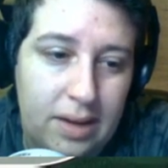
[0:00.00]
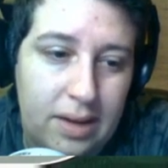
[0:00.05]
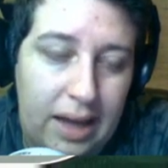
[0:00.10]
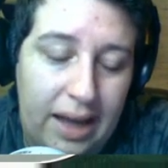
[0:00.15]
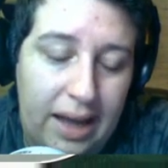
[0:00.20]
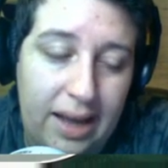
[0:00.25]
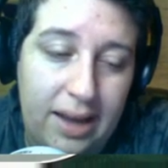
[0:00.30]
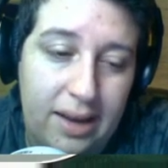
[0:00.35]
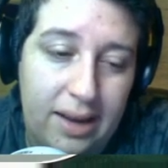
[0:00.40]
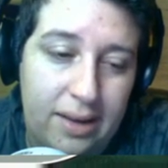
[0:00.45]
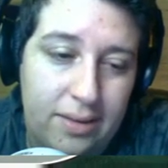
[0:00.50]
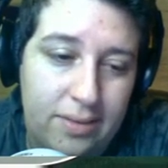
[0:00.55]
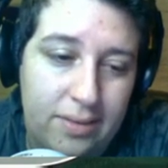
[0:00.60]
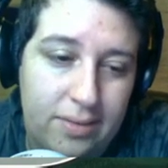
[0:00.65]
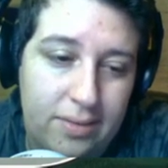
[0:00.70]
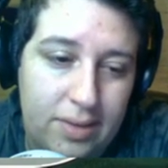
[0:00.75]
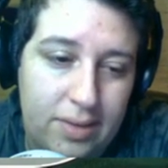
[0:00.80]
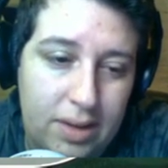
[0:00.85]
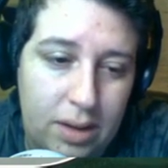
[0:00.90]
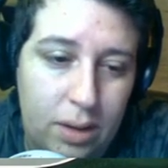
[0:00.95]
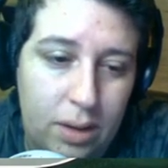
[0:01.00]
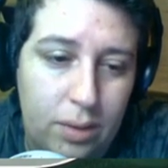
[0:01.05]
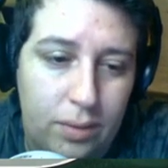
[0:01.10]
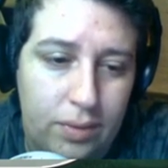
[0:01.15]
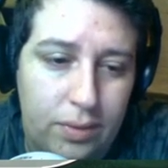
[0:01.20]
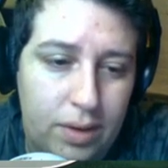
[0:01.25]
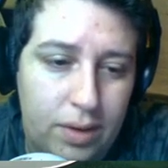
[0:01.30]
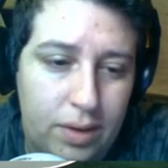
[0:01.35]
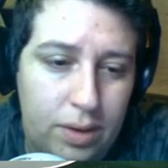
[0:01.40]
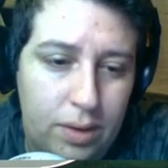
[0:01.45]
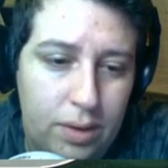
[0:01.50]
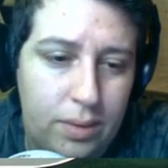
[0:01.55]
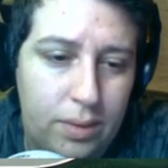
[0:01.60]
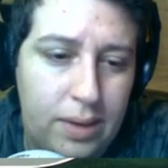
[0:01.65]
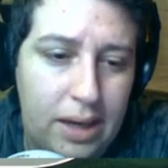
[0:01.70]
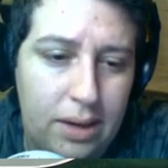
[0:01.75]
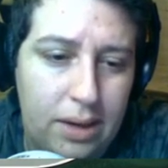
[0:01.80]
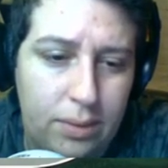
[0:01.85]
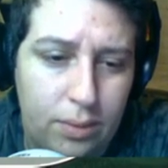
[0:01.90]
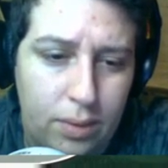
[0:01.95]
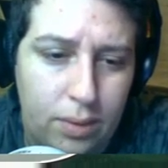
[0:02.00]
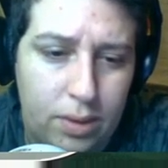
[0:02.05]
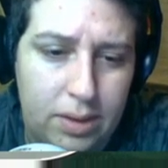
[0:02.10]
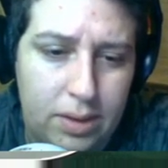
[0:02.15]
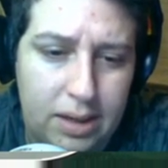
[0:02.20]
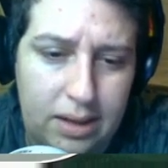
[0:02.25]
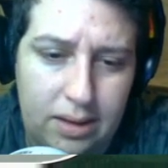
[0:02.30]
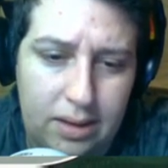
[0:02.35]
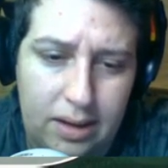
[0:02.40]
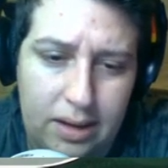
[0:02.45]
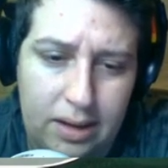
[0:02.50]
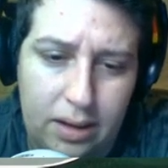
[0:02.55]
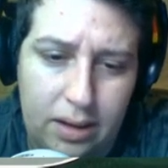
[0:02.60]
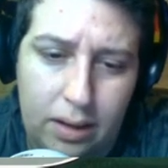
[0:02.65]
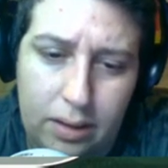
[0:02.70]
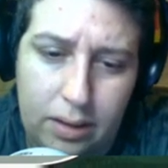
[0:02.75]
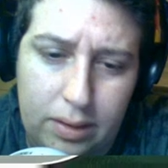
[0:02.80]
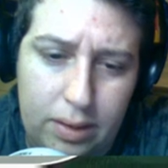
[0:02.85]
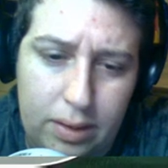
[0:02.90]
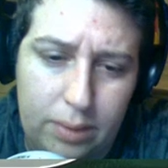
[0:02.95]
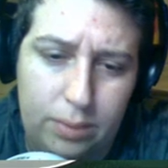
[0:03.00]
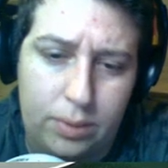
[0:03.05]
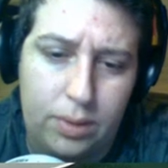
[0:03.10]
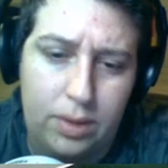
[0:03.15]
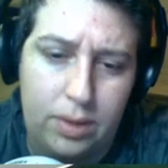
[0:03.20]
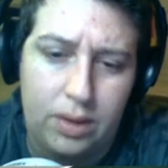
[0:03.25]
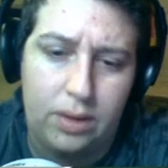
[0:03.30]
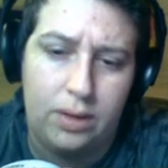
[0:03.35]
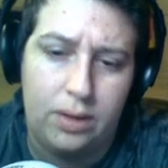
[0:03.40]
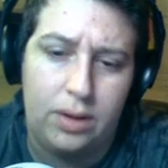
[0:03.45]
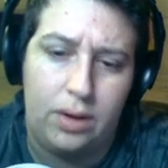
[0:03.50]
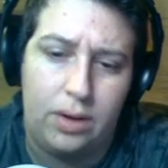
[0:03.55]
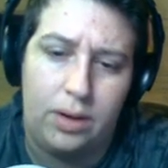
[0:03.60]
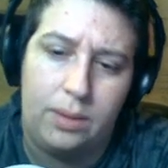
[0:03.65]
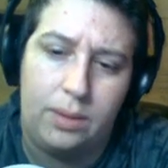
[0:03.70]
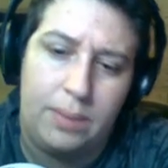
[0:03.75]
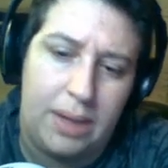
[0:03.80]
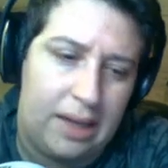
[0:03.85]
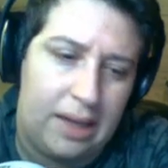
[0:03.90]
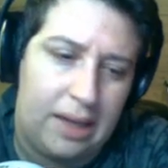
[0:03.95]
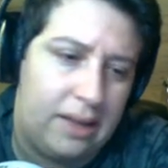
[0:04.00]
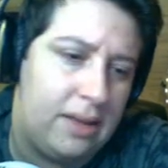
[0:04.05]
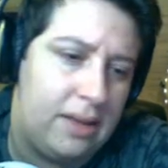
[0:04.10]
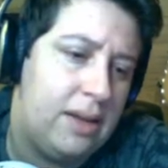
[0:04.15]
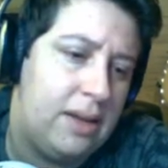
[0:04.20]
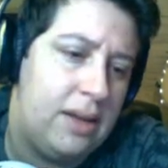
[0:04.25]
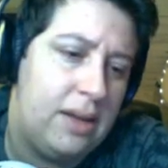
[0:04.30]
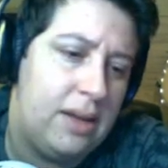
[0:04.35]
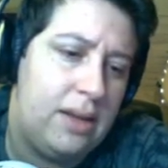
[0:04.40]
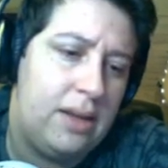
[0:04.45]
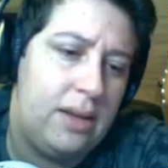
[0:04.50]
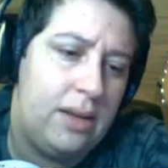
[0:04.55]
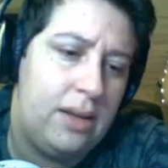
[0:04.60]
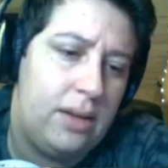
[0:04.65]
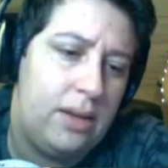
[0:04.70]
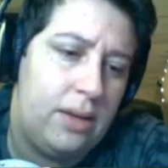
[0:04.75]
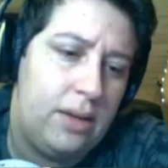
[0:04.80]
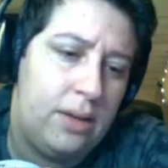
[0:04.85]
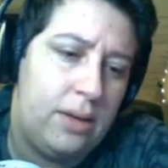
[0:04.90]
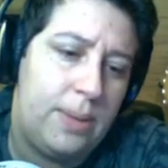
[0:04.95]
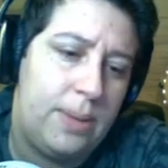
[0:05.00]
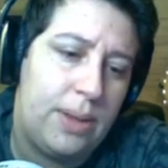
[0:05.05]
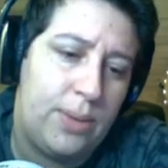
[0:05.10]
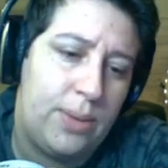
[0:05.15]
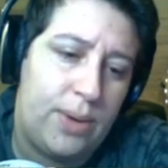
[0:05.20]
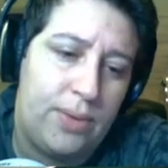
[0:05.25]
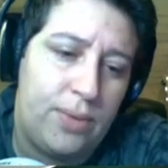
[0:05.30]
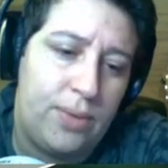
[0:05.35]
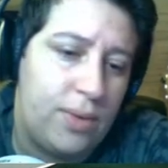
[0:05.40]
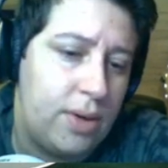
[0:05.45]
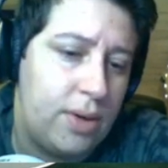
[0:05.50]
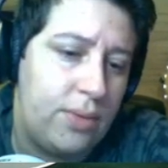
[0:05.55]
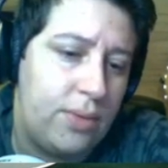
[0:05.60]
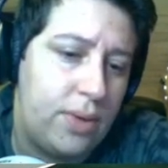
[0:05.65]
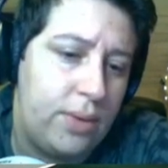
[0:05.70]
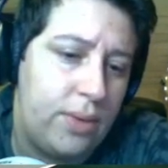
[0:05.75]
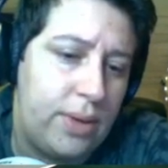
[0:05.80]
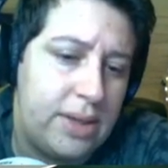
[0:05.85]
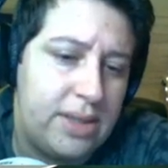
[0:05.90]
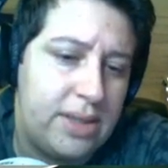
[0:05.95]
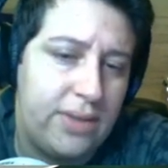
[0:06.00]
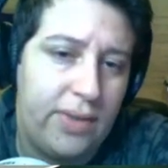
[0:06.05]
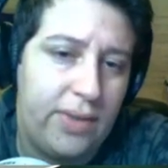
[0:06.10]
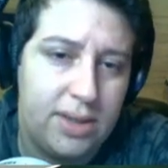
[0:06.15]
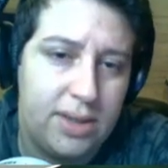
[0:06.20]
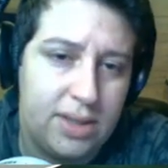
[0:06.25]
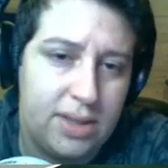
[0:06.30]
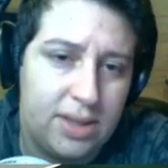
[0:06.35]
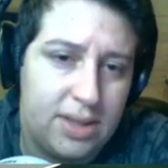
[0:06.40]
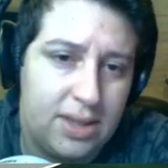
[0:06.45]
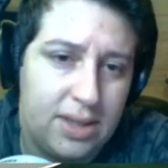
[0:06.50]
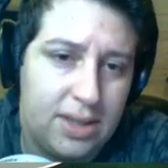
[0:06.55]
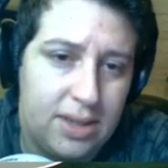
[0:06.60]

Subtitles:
Hi. Cove, you can't roll down the hill. You could hurt your arm again. You'll be the referee for the rest of us?